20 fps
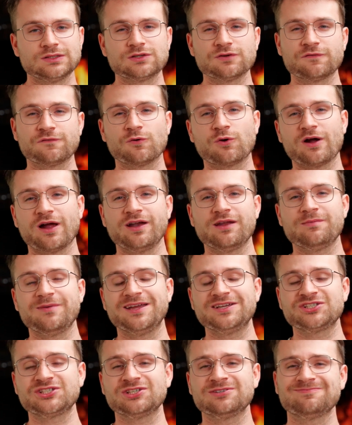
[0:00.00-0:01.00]
So for
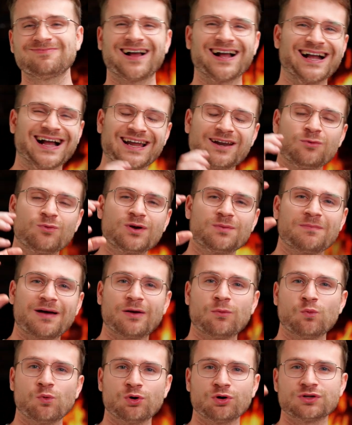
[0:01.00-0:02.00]
animation, I kind of want
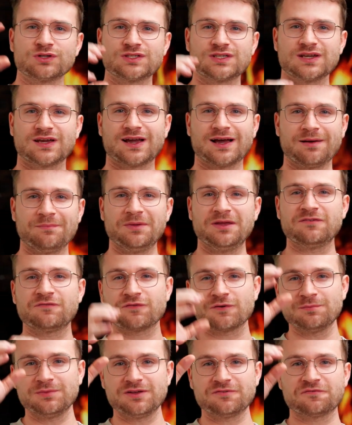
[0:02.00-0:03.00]
my words to come in
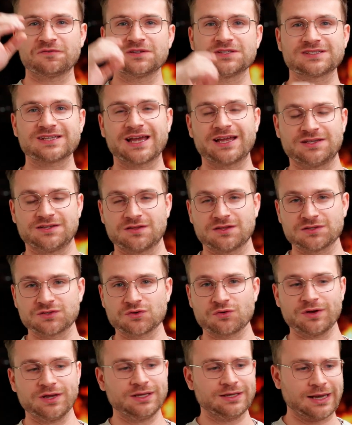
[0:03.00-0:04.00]
from different sides of the
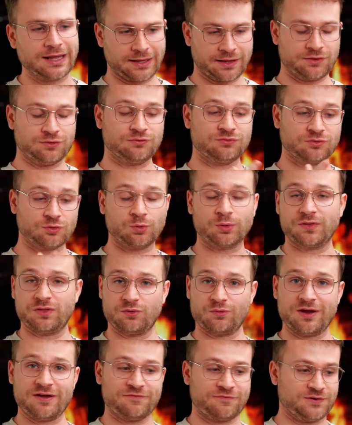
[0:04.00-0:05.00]
screen like you saw in
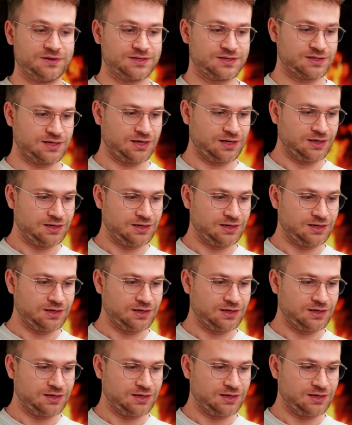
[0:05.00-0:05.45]
the reference.